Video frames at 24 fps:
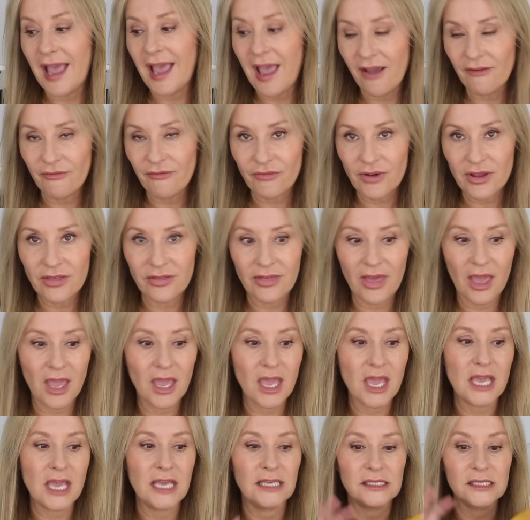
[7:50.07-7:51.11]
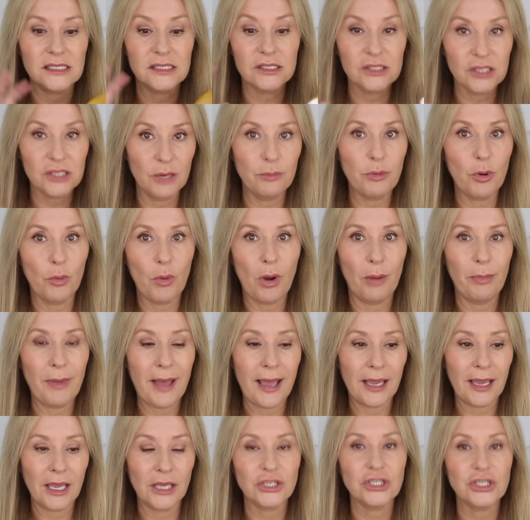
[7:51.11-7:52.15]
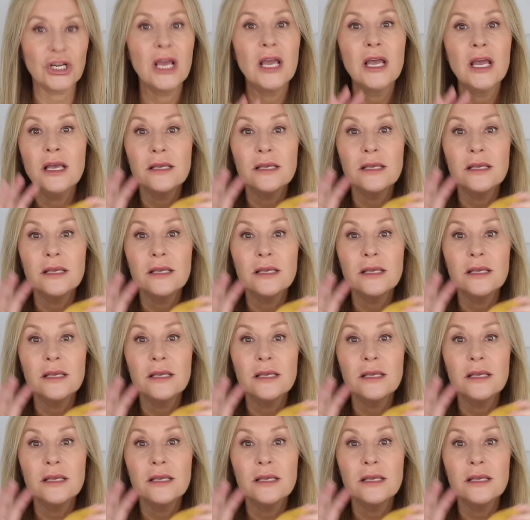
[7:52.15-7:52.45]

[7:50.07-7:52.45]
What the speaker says: everything is super well packaged.